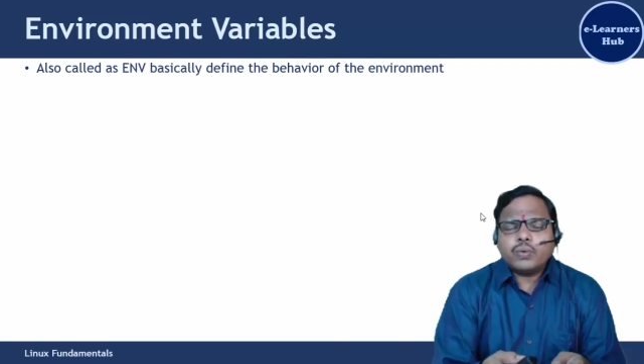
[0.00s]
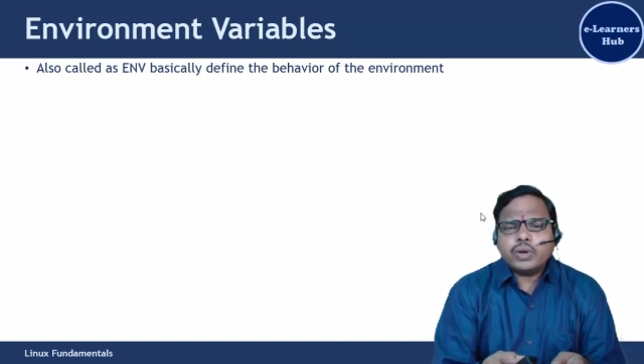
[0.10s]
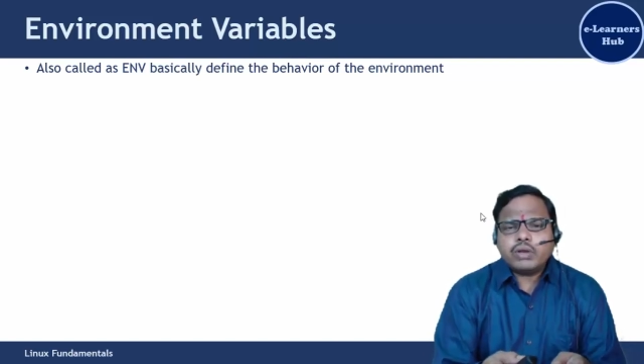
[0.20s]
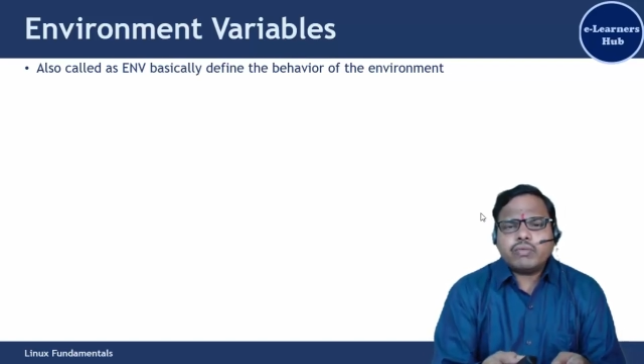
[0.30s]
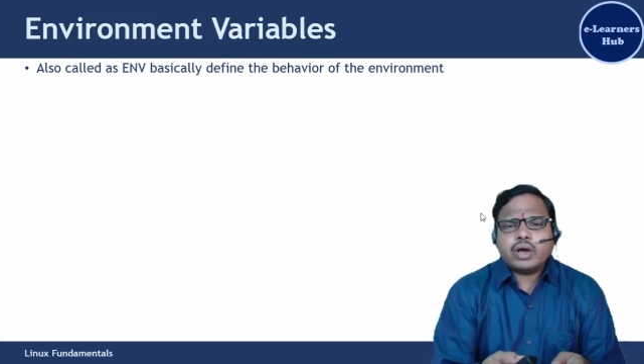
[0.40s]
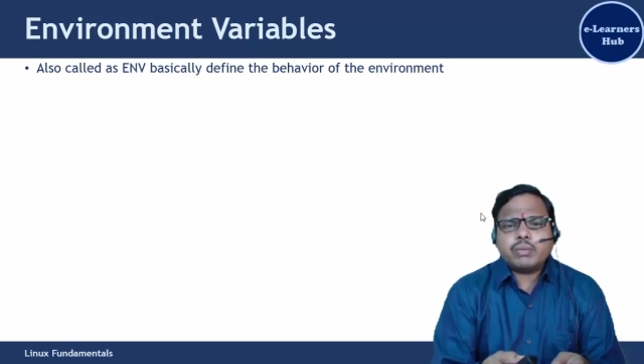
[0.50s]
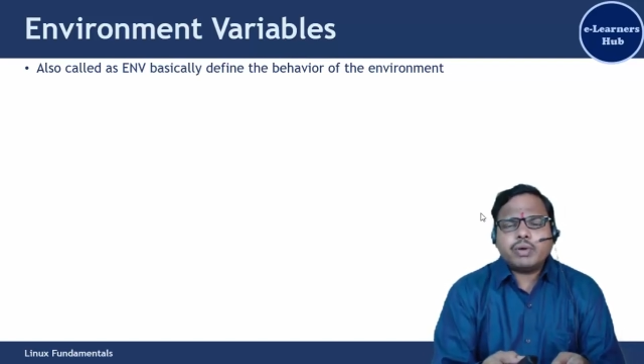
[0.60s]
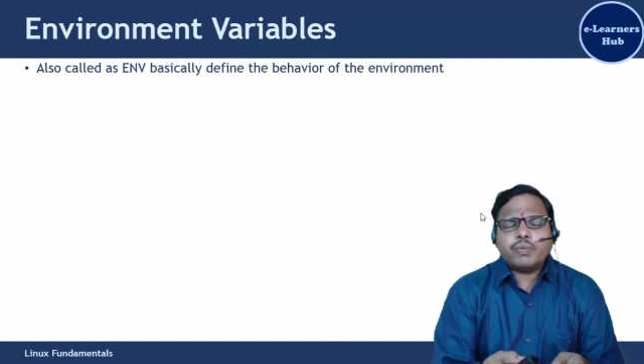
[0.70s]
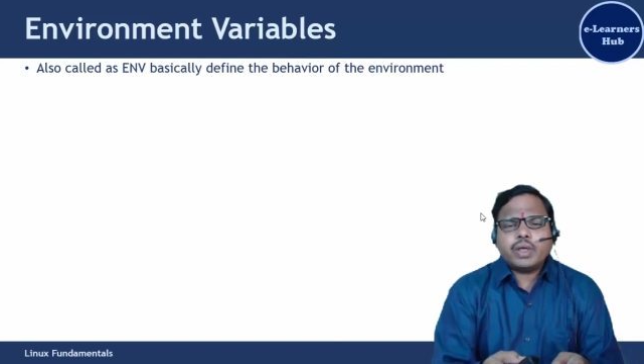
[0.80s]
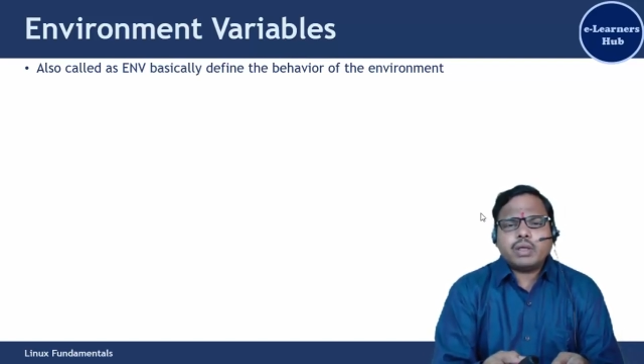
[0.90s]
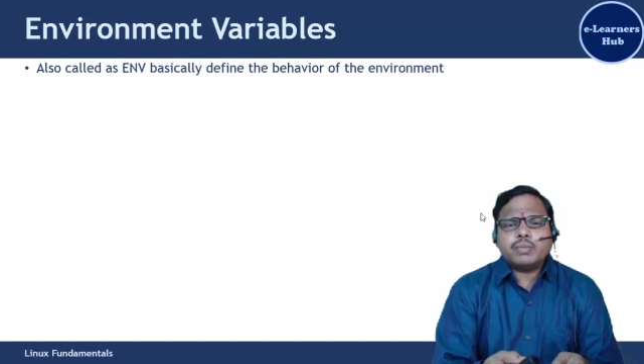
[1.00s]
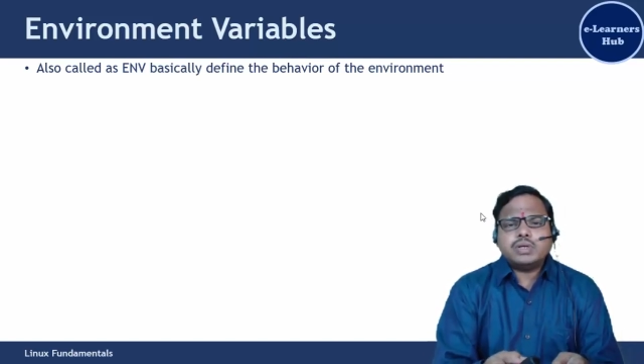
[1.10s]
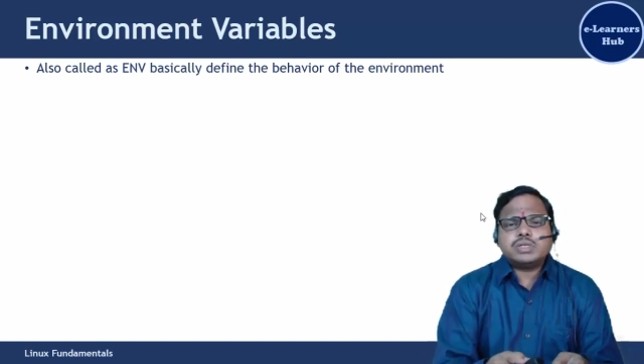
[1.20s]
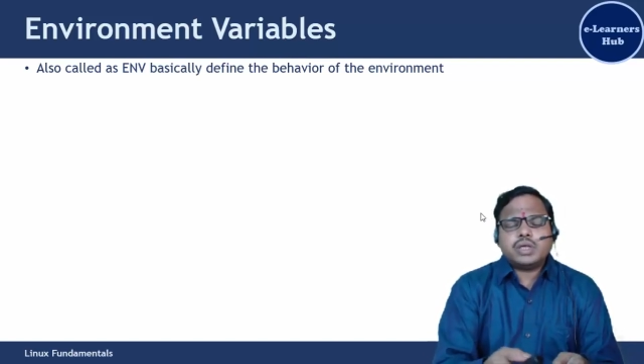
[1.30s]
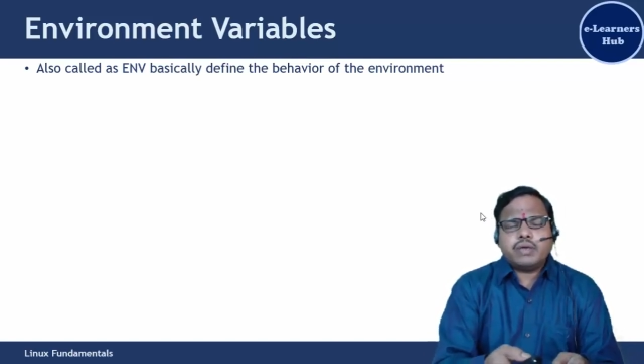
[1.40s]
own environment
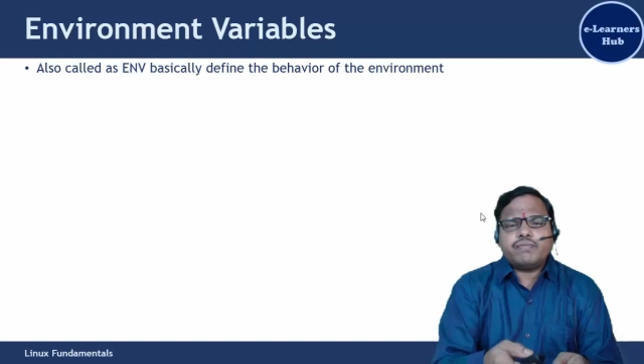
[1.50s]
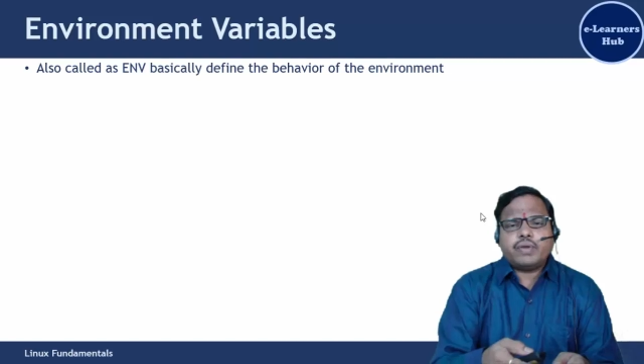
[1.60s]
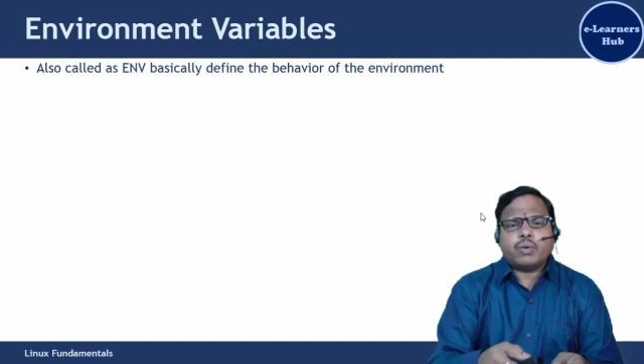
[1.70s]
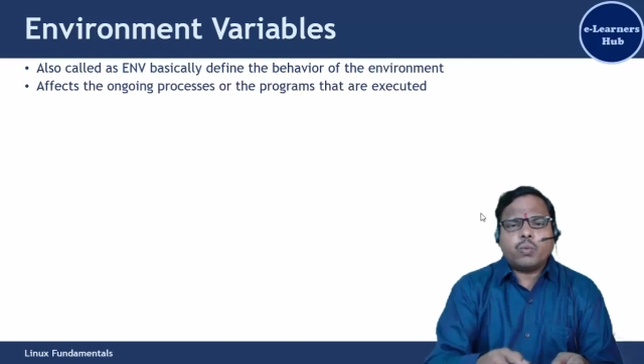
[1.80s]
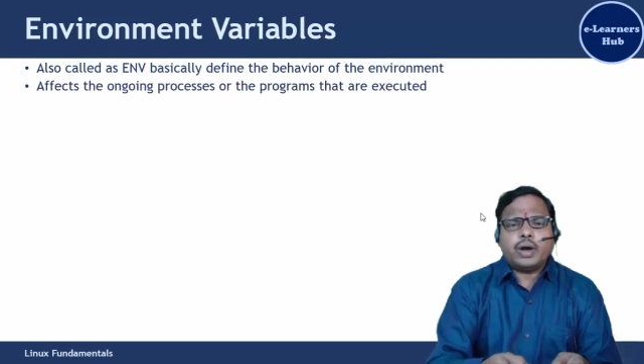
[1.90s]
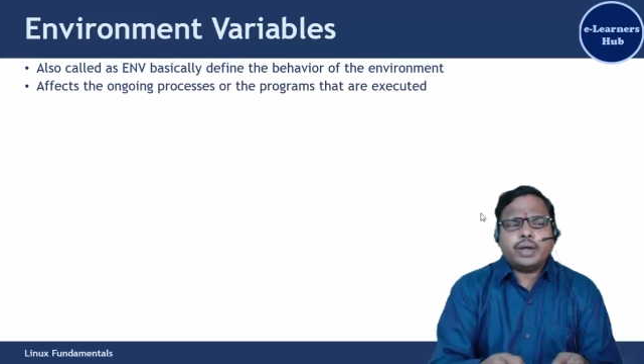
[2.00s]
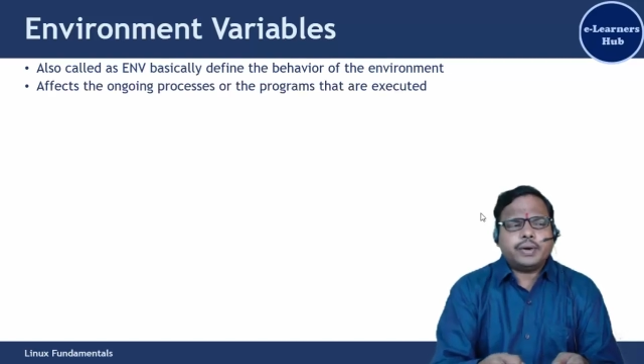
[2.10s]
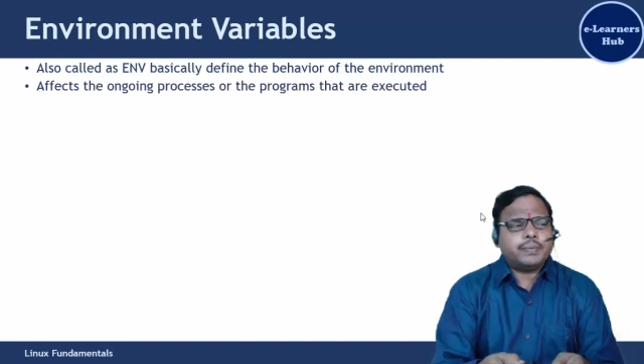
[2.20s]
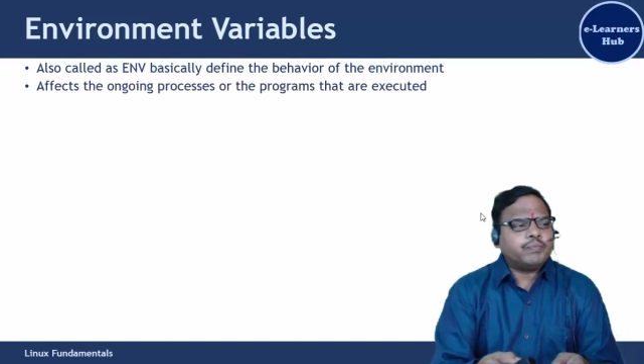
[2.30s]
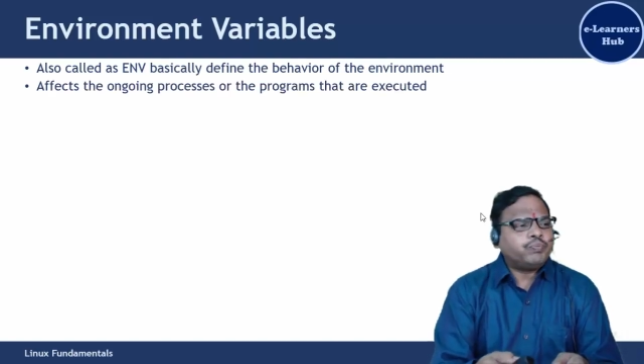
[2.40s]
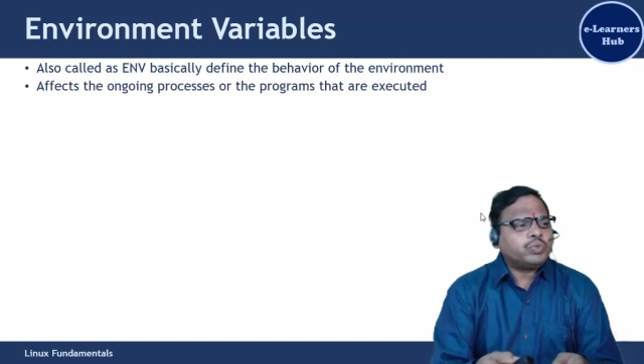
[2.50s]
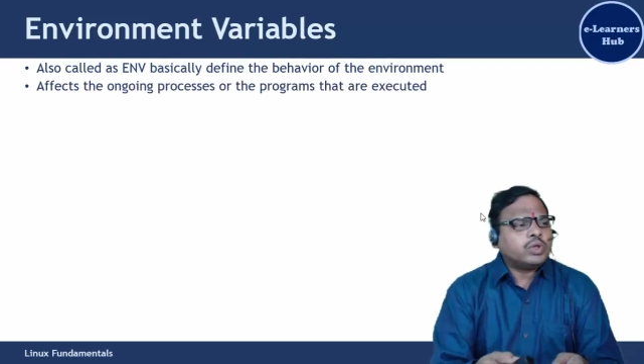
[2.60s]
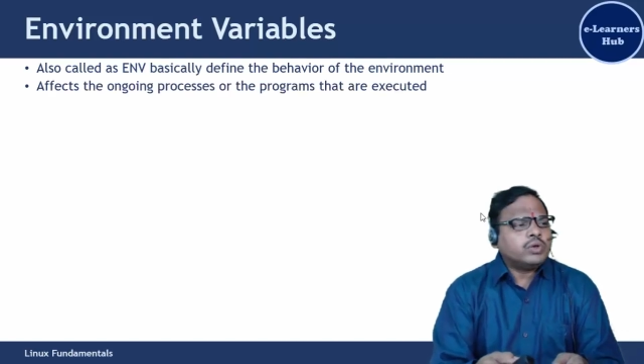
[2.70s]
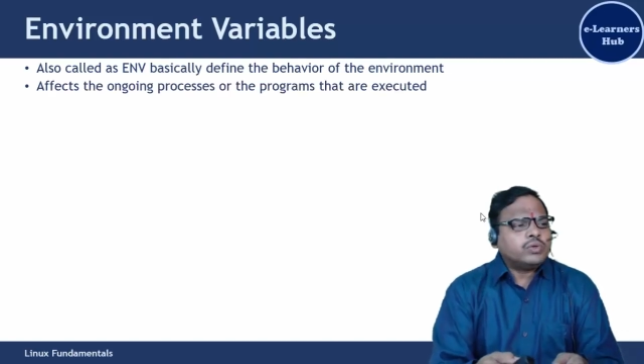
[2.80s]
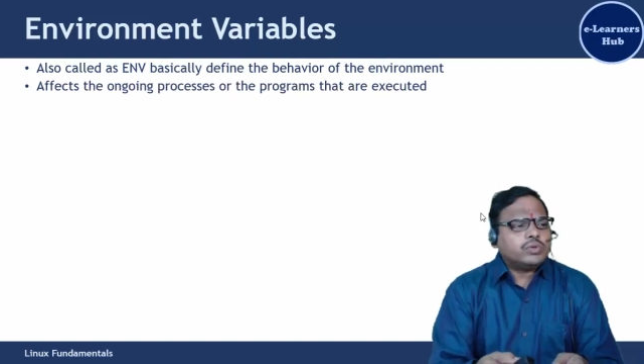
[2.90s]
variables if required.
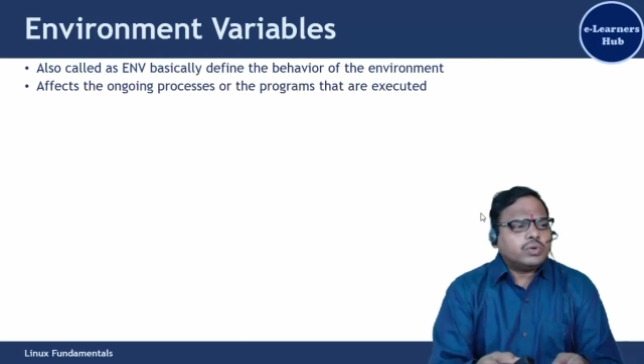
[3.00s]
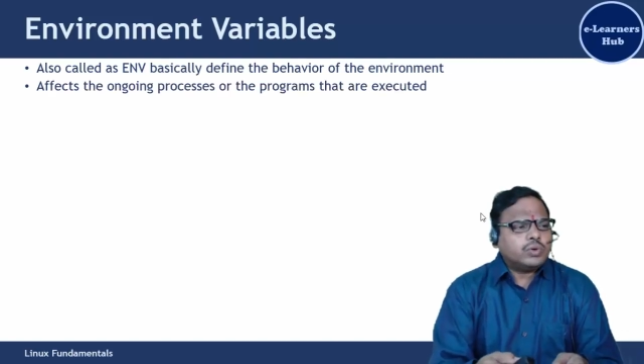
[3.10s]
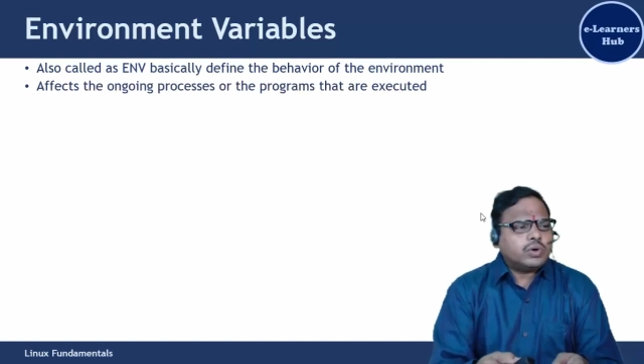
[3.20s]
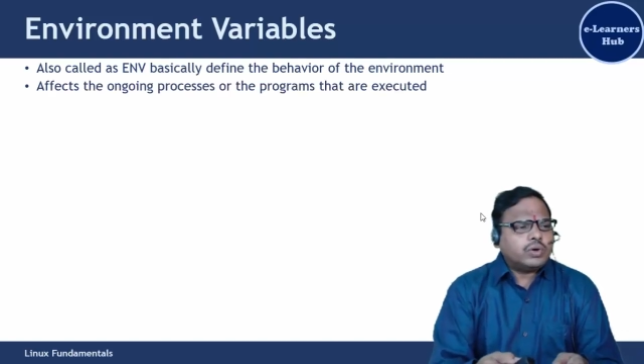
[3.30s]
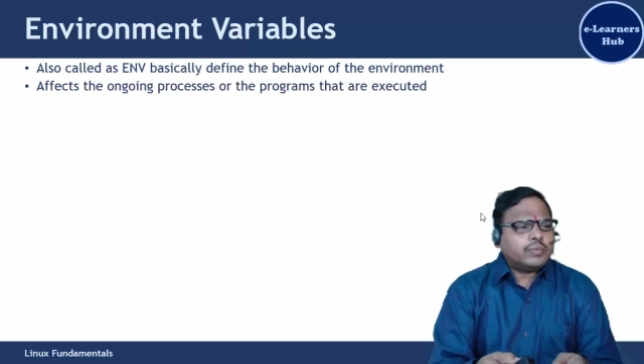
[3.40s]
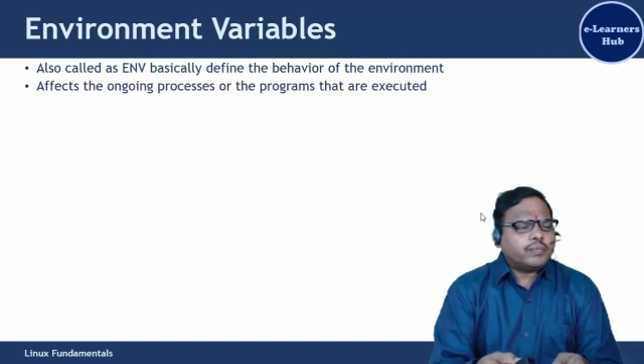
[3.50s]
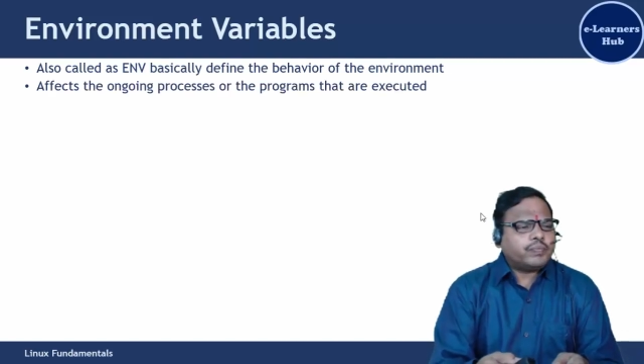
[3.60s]
So